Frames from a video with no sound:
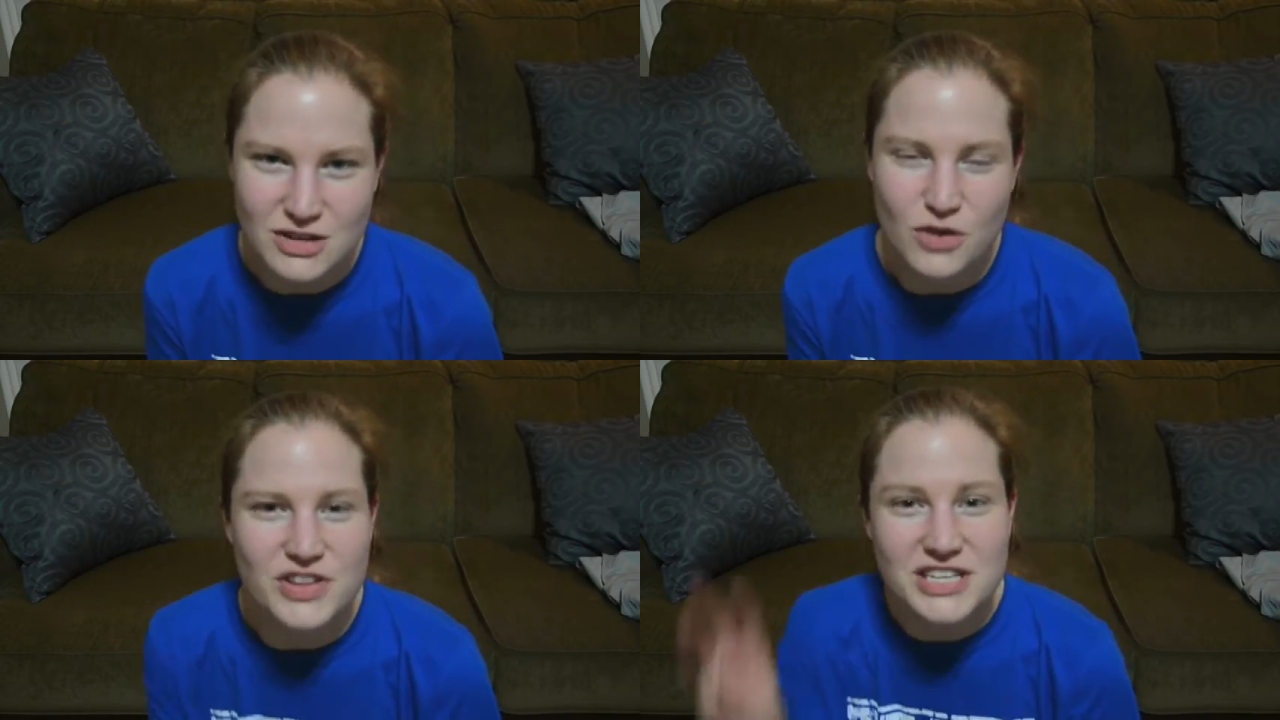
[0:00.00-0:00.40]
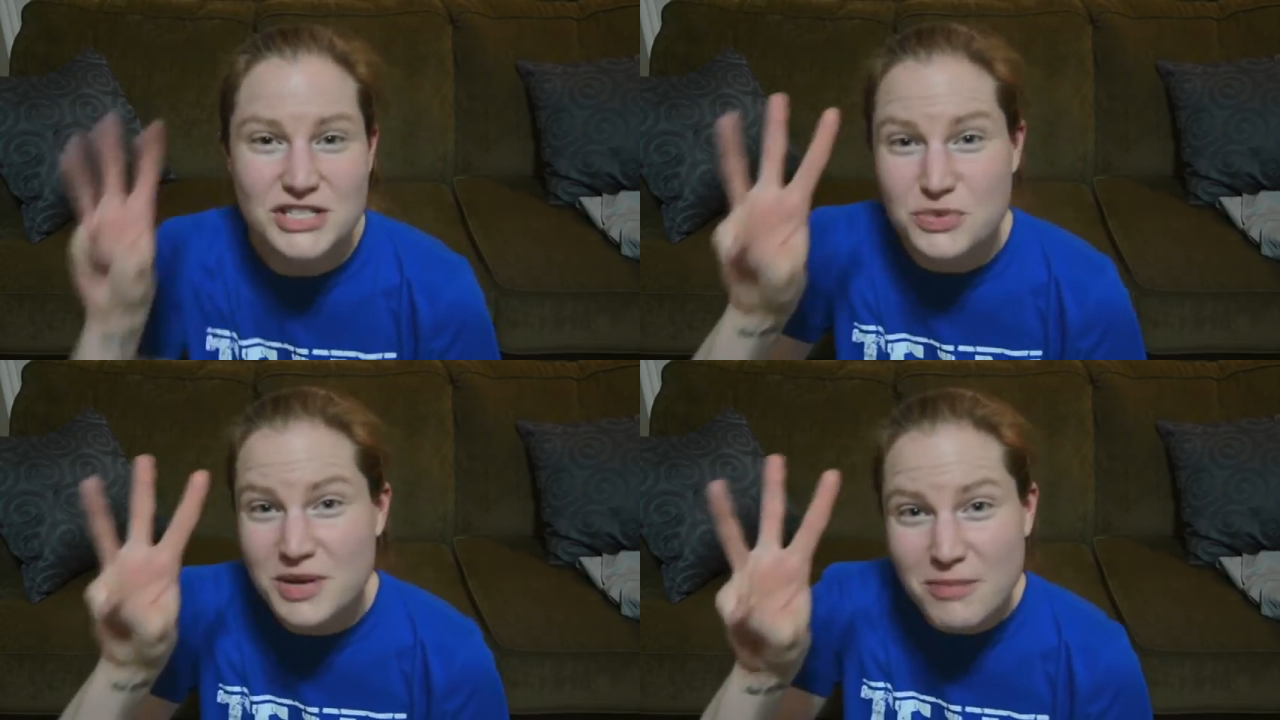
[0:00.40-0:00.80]
Over this
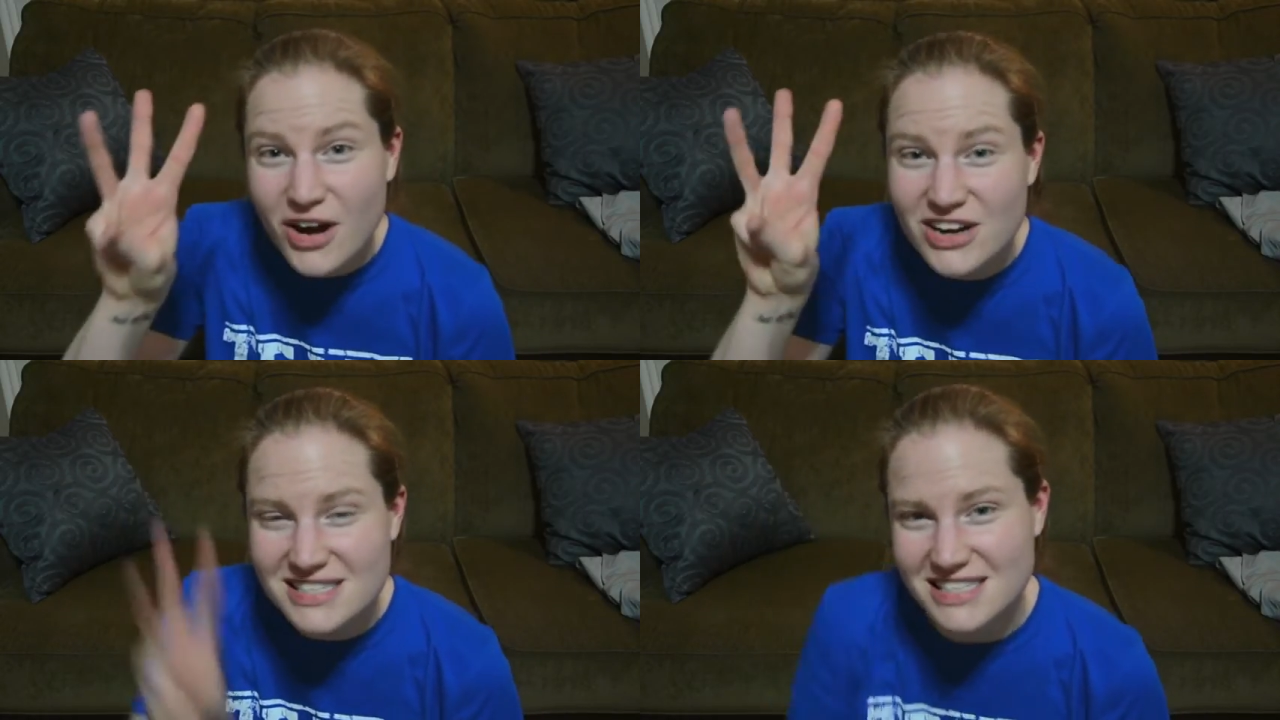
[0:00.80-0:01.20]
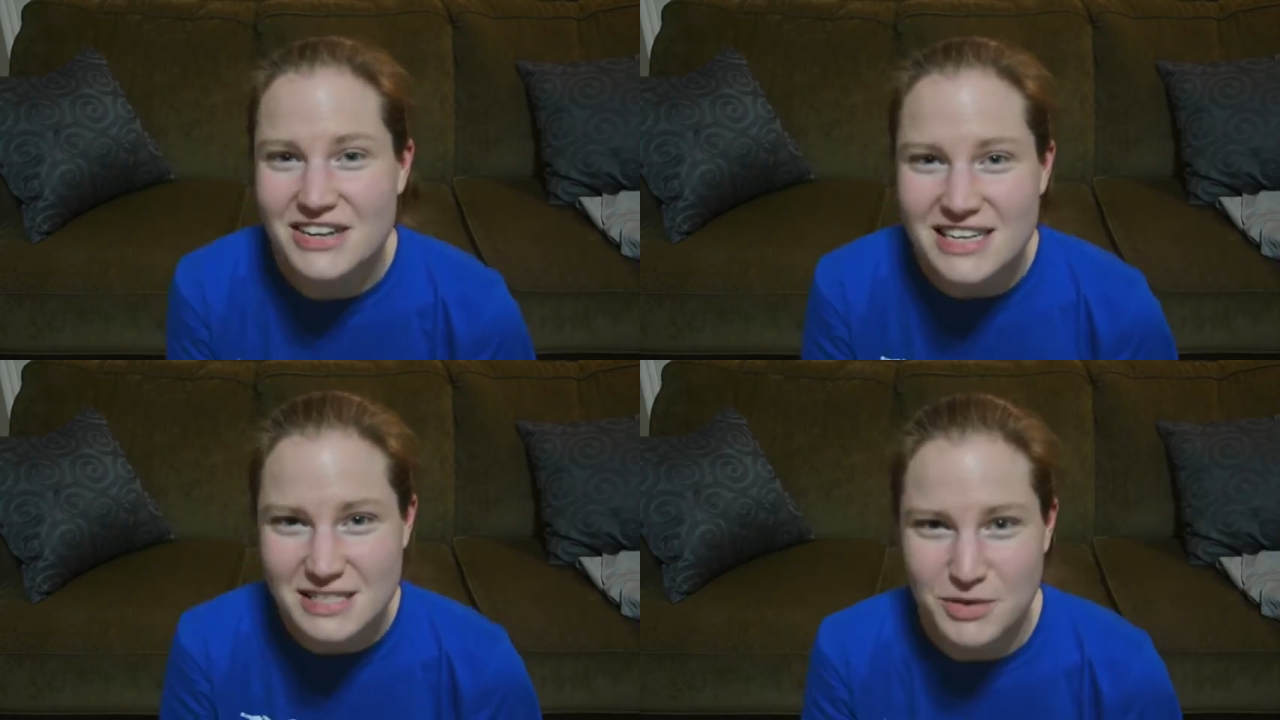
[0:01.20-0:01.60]
3-part
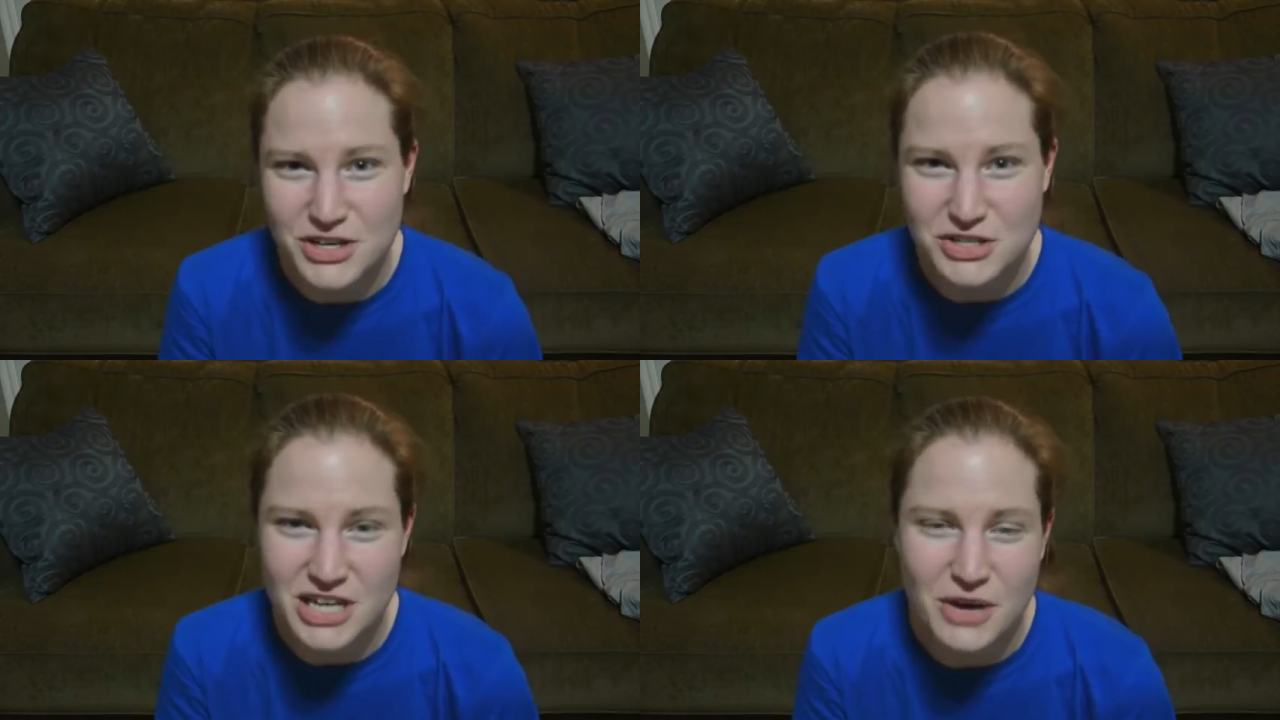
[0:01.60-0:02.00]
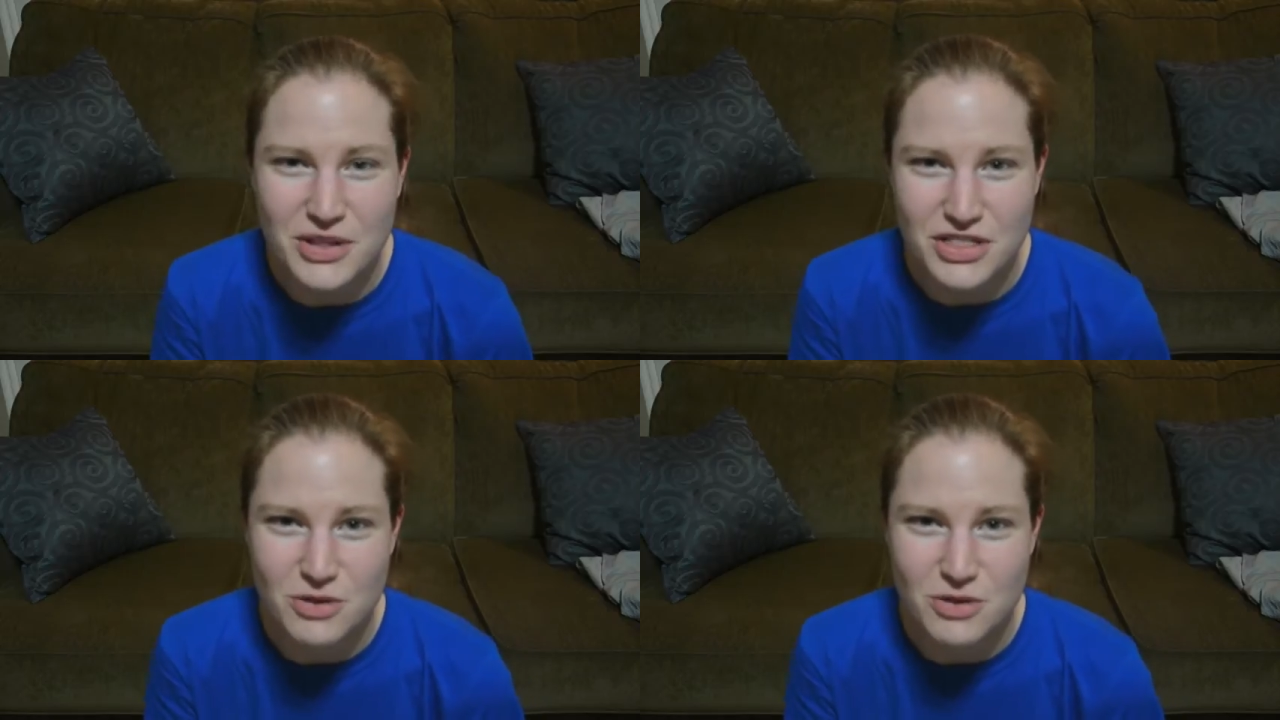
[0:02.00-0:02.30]
series, I'm going to share with